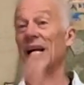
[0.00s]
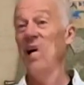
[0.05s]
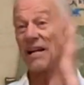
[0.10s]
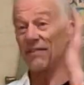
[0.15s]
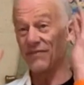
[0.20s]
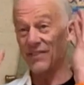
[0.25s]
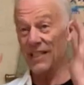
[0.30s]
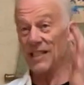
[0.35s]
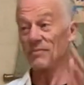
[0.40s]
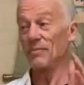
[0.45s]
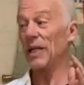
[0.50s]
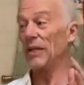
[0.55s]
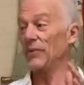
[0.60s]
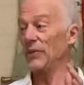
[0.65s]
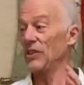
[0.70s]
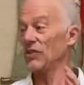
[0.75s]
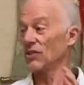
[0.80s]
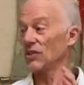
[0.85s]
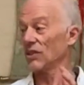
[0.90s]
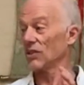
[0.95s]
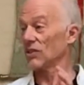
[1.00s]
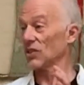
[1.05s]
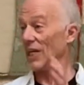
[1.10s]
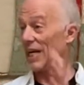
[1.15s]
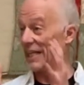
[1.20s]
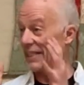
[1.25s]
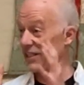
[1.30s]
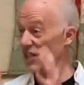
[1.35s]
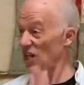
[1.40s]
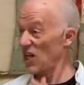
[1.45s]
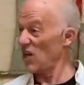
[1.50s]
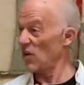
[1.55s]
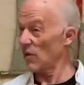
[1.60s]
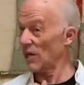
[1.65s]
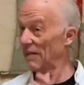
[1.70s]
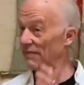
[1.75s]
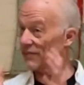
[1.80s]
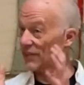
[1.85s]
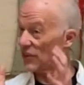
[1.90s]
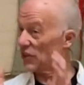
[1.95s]
I've done my research. I know,
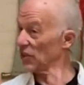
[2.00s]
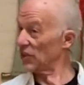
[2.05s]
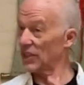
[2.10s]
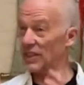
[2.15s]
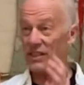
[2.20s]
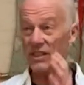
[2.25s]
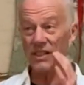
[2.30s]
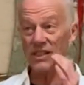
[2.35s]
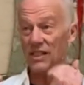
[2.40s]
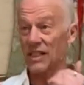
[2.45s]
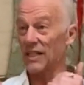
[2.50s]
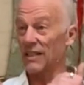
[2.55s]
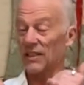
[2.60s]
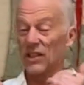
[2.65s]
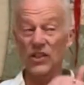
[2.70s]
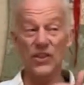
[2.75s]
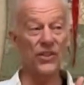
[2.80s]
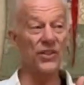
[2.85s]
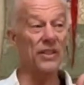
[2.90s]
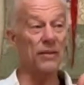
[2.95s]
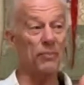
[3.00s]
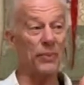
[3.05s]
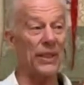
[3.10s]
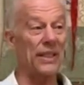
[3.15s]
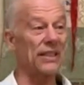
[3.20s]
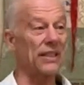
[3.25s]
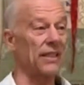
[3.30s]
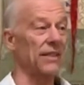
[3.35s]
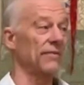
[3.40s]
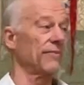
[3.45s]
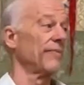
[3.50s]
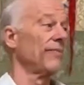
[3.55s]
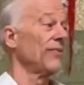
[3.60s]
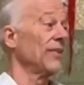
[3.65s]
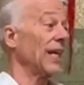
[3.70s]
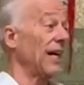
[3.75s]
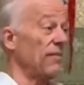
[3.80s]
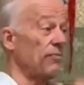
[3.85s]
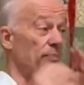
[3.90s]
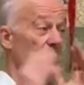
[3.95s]
I've learned. This isn't a learned opinion.
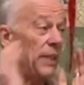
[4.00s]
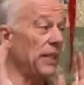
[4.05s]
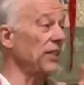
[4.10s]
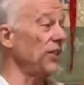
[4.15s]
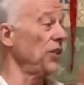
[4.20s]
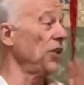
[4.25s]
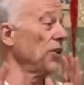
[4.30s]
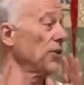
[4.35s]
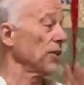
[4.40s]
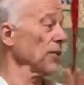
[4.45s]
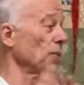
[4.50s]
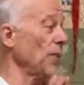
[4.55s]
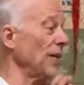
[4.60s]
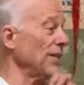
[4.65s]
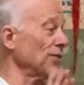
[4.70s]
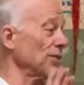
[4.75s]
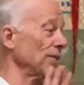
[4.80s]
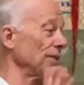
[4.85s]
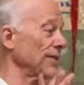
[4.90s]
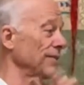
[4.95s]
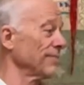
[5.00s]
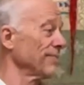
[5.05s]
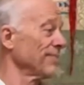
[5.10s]
I've been to Northwestern.